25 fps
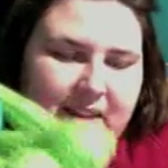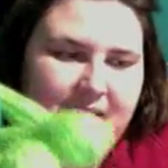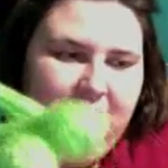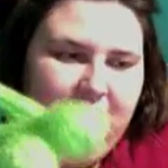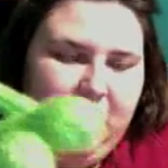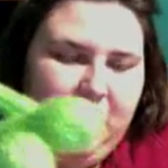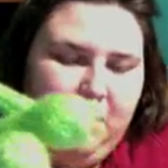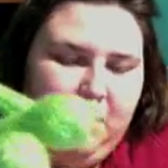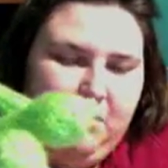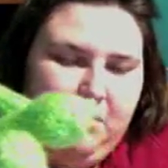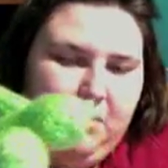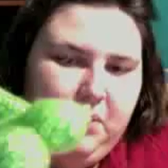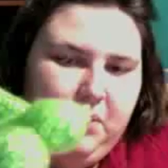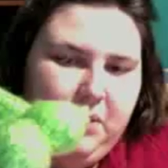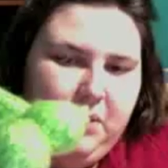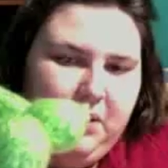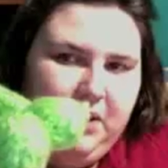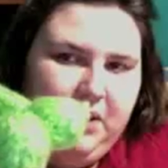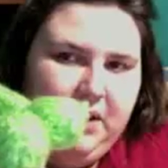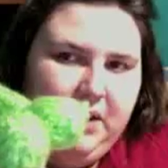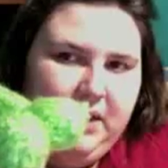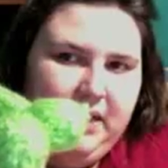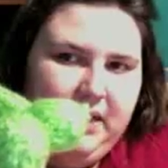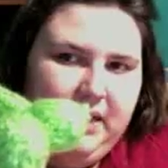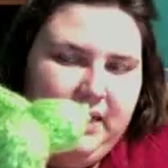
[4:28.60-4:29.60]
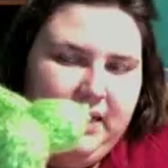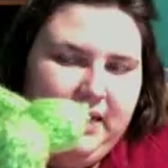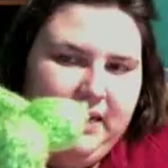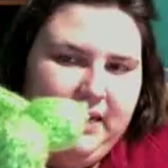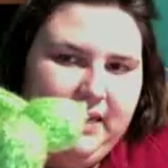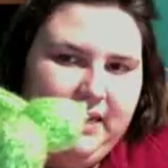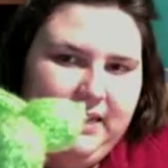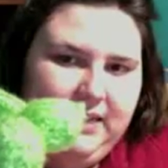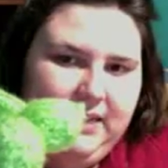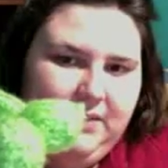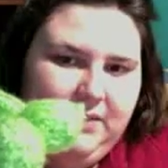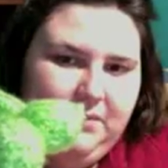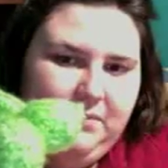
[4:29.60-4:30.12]

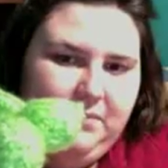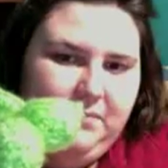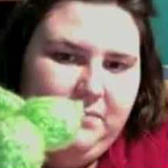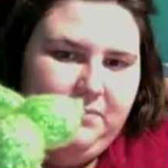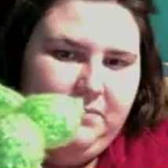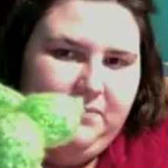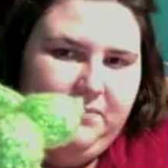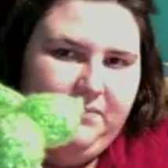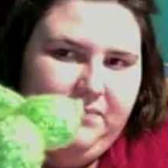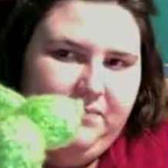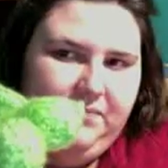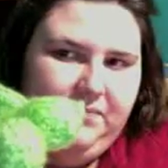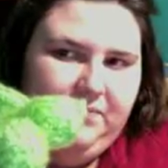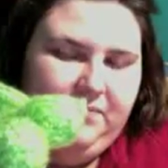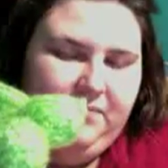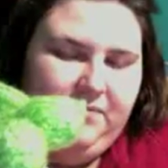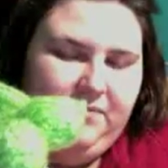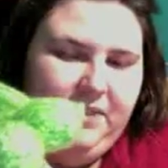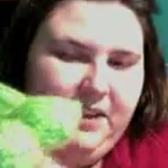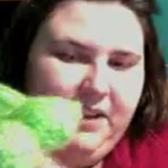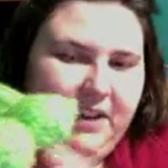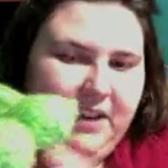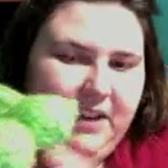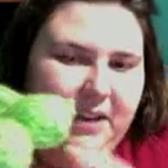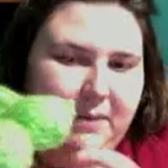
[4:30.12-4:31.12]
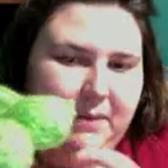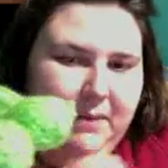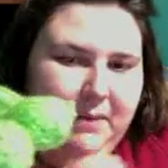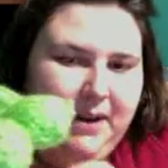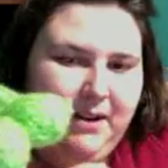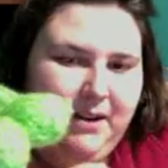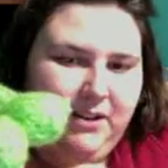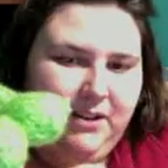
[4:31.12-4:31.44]
more funky bears,